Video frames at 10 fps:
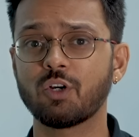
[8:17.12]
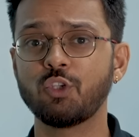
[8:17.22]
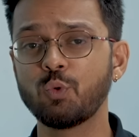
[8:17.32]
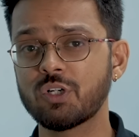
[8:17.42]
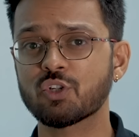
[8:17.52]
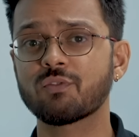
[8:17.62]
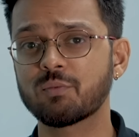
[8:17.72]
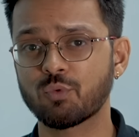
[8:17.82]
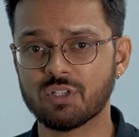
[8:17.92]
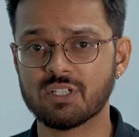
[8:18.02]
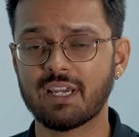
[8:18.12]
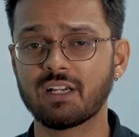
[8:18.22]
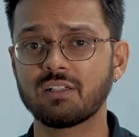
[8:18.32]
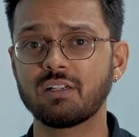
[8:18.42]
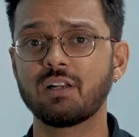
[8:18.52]
units of the
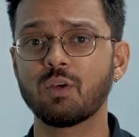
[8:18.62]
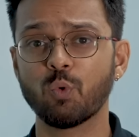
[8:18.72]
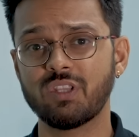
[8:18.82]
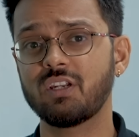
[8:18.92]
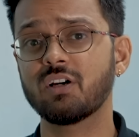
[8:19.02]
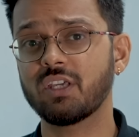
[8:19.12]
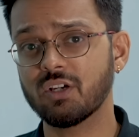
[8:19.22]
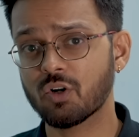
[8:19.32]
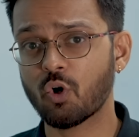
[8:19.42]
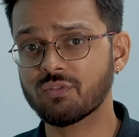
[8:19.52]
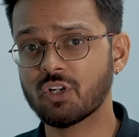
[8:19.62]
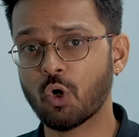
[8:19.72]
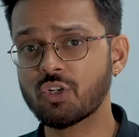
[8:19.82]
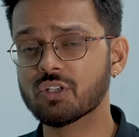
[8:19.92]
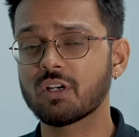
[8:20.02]
motorcycle within a year of the
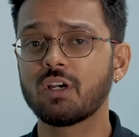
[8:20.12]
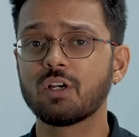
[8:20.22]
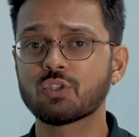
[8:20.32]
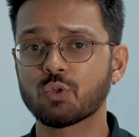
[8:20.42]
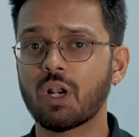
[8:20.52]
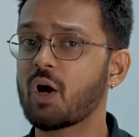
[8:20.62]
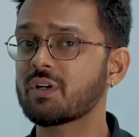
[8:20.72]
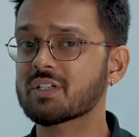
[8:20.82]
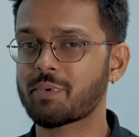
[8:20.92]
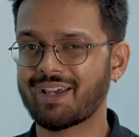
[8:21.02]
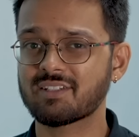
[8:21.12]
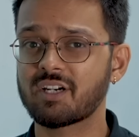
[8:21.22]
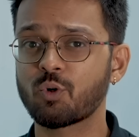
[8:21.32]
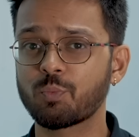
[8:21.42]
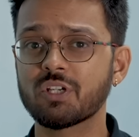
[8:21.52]
launch. So now it is priced
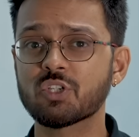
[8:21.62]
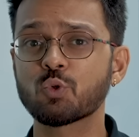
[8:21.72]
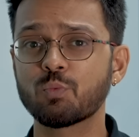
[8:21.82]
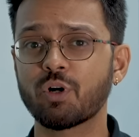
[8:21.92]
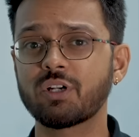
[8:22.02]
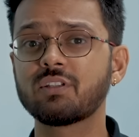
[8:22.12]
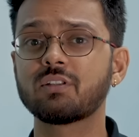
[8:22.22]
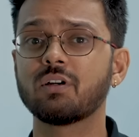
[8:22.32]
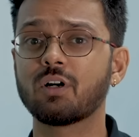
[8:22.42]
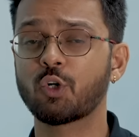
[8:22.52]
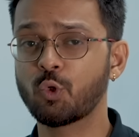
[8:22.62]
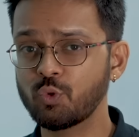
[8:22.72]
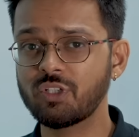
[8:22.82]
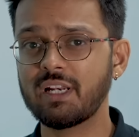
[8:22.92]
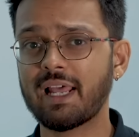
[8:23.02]
at rupees
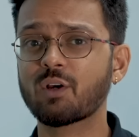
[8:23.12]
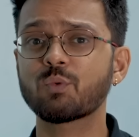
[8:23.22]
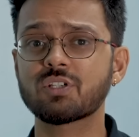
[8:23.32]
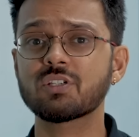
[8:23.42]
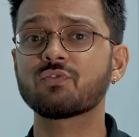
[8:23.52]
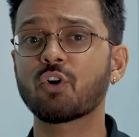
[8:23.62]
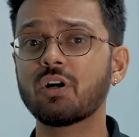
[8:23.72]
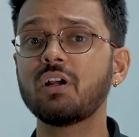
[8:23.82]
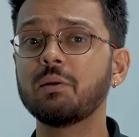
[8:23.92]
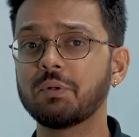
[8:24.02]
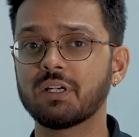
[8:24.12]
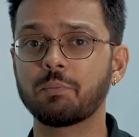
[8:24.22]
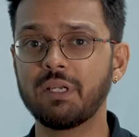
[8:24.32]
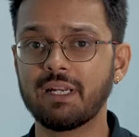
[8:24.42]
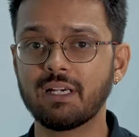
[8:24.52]
2.23 lakh, which is for a limited
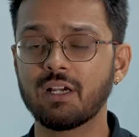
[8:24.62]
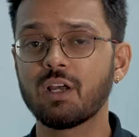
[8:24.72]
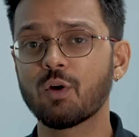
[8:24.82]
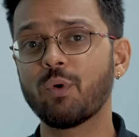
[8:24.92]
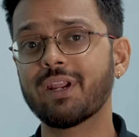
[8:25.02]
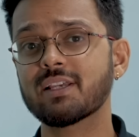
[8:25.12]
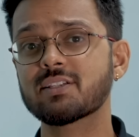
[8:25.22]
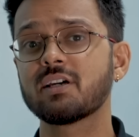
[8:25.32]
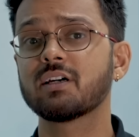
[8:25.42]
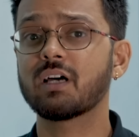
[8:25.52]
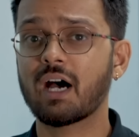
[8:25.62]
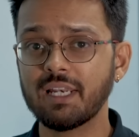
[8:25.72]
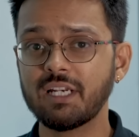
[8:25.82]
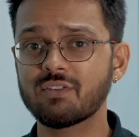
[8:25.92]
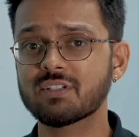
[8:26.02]
period, whereas the
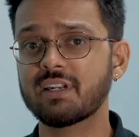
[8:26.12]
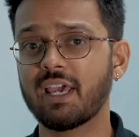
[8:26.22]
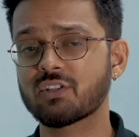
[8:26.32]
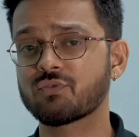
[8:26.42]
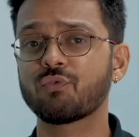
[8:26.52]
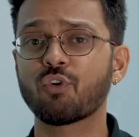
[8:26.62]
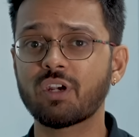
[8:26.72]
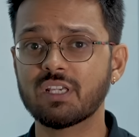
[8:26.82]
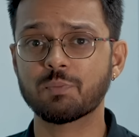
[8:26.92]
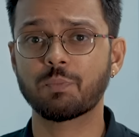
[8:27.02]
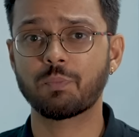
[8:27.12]
Harley Davidson X440